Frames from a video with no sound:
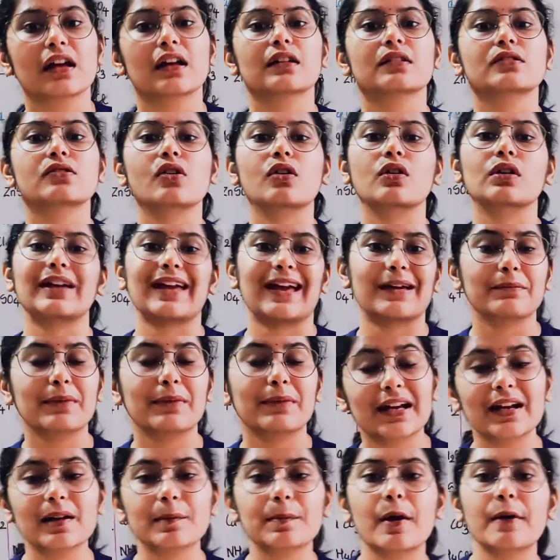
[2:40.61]
so
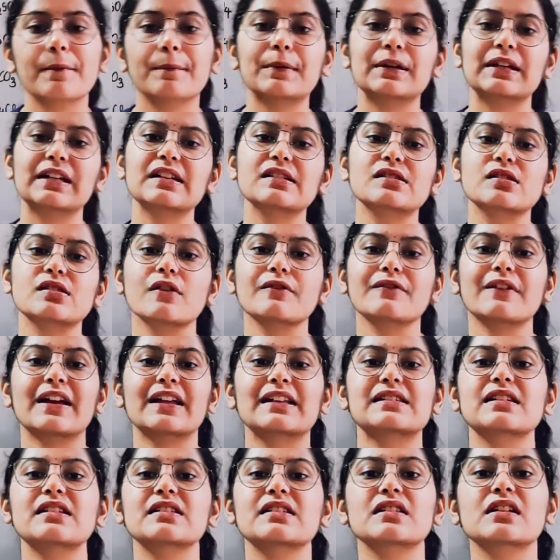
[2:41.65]
chemical properties of
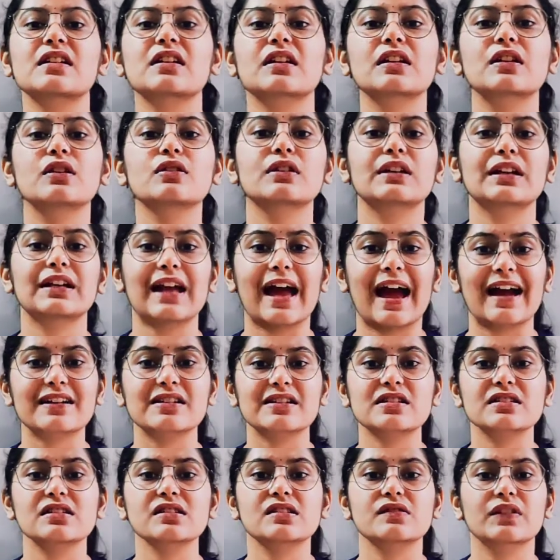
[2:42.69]
acids include
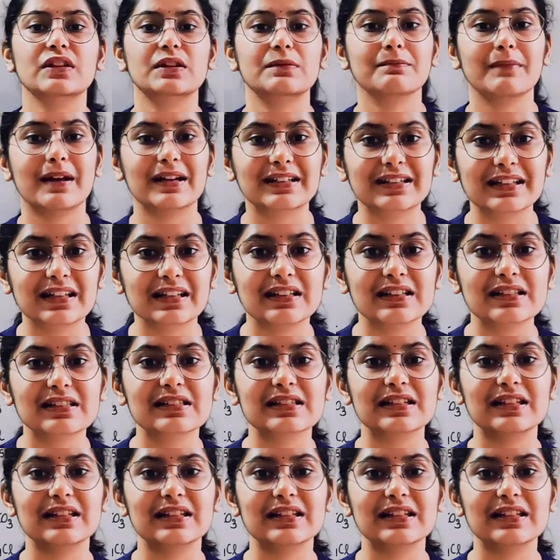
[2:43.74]
reactions with metals,